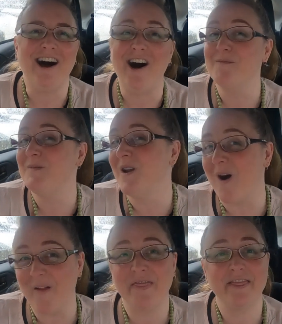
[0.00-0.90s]
I'm
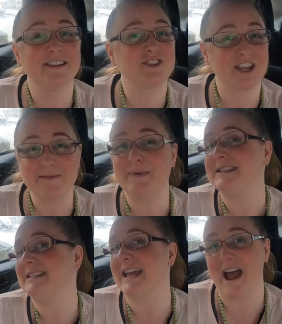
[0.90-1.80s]
not the
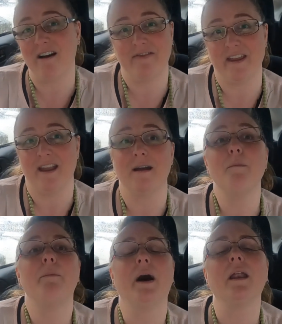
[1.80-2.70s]
cheapest out there,
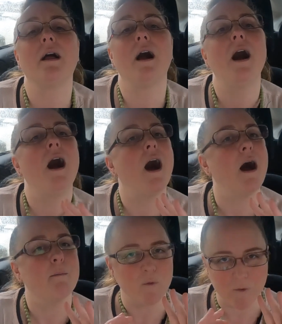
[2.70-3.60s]
but
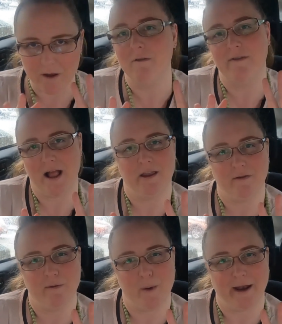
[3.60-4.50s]
I'm real
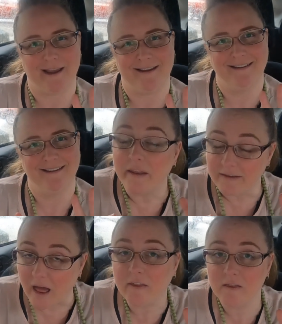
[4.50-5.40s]
value for money.
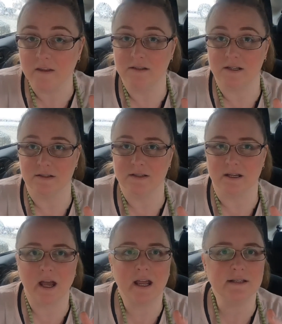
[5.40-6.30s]
Another thing to
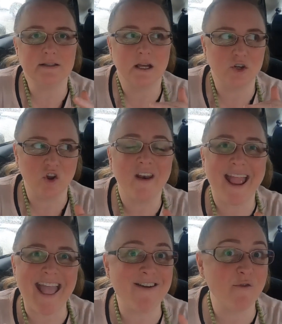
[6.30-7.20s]
consider is that not
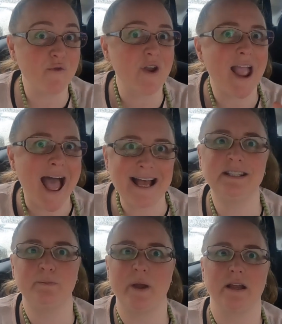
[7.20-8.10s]
every
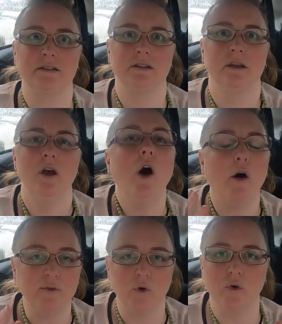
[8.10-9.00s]
aspect
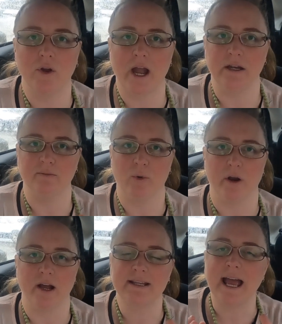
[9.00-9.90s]
of your creative
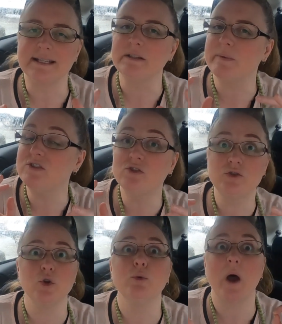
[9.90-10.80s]
product has to be
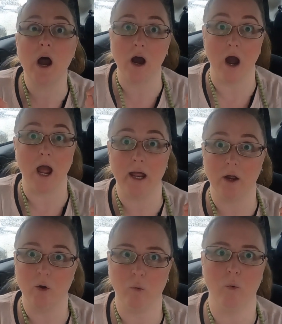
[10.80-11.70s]
super high
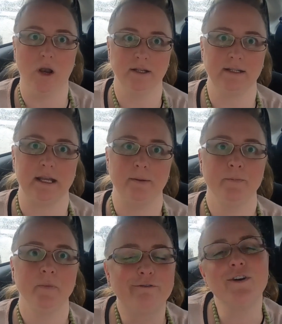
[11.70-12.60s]
quality.
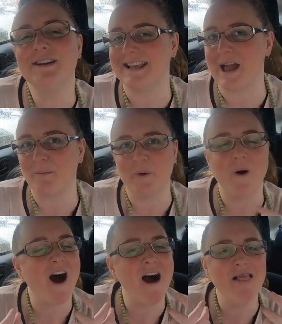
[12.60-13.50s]
For
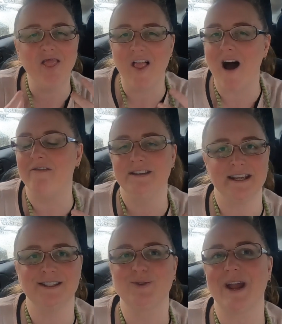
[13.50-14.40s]
example, I loved
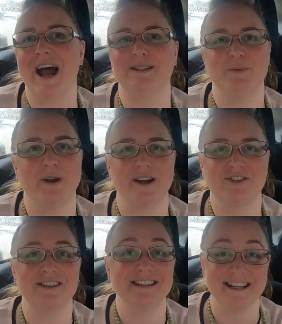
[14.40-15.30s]
History House
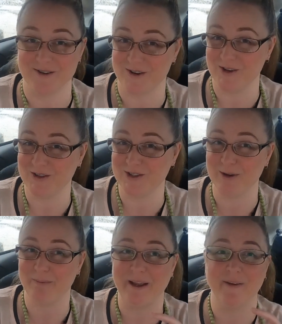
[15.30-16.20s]
Productions here on
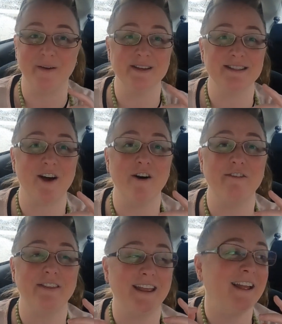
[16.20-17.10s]
YouTube because
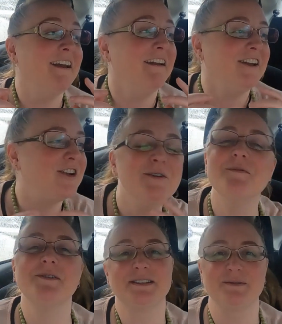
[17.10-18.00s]
of the
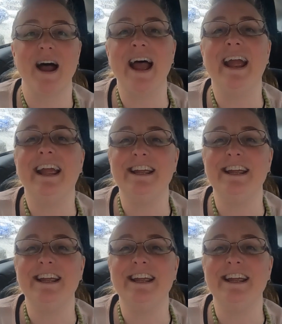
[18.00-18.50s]
humorous way